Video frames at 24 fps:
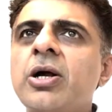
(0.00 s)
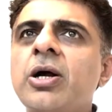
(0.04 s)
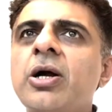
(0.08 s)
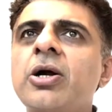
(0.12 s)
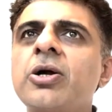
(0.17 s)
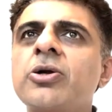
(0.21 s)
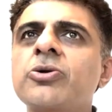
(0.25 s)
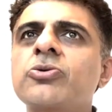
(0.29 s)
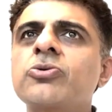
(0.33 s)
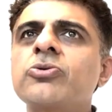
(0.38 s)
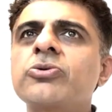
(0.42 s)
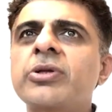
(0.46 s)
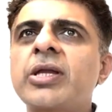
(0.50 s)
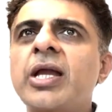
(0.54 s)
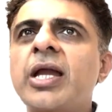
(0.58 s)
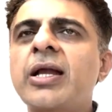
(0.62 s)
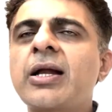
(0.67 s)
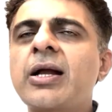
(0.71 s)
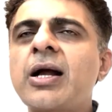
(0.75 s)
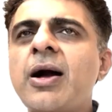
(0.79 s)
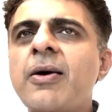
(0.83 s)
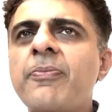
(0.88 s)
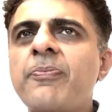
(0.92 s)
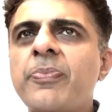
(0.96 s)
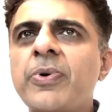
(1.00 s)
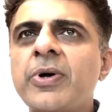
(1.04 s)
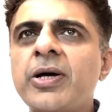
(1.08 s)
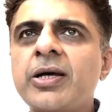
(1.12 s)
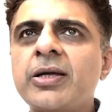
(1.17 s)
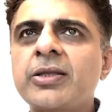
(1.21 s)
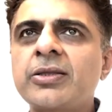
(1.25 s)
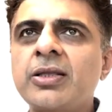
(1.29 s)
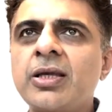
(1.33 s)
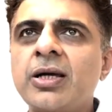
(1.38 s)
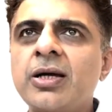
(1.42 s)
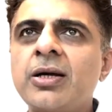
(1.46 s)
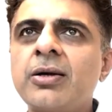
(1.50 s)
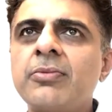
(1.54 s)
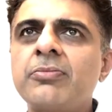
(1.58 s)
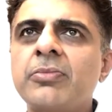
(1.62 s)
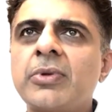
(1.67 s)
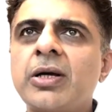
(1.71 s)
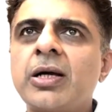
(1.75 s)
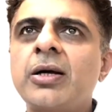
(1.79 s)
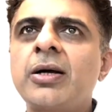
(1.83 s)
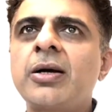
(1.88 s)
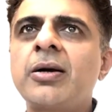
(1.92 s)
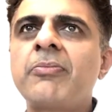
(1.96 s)
to take up
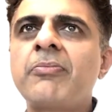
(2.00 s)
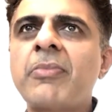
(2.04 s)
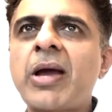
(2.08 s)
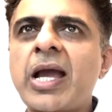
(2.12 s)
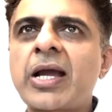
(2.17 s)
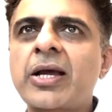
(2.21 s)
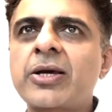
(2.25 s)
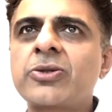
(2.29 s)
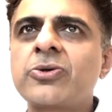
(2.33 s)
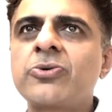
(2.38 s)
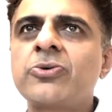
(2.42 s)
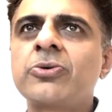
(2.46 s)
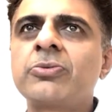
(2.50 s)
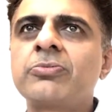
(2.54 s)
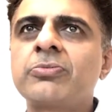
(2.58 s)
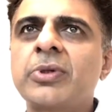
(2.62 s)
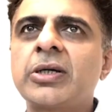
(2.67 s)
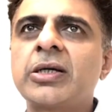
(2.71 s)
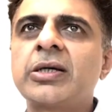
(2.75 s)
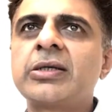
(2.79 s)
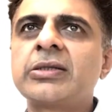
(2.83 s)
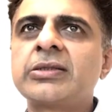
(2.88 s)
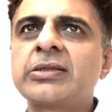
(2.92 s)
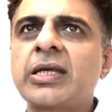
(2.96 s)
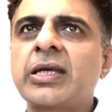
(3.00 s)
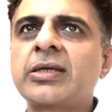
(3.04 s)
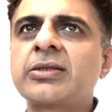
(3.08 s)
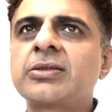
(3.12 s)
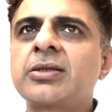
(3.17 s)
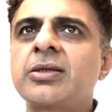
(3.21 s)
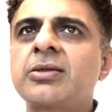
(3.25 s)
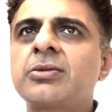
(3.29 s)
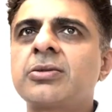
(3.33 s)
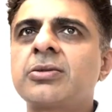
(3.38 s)
the macro section.